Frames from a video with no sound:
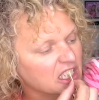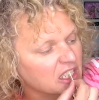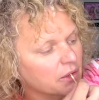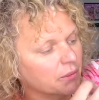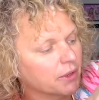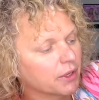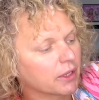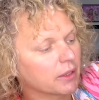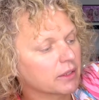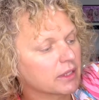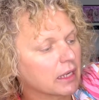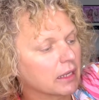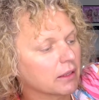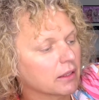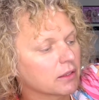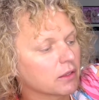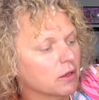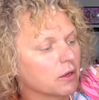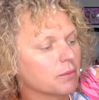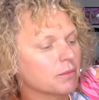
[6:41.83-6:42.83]
We're going to take the
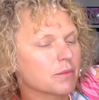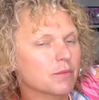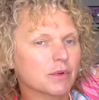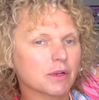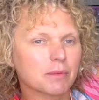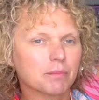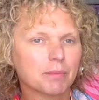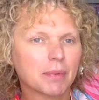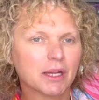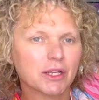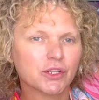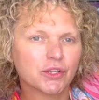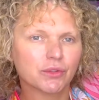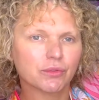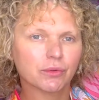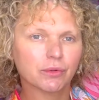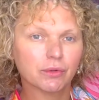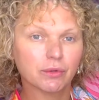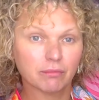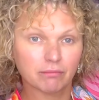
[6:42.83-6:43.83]
top, we're going to punch
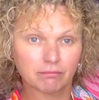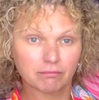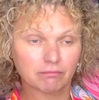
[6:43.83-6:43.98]
through,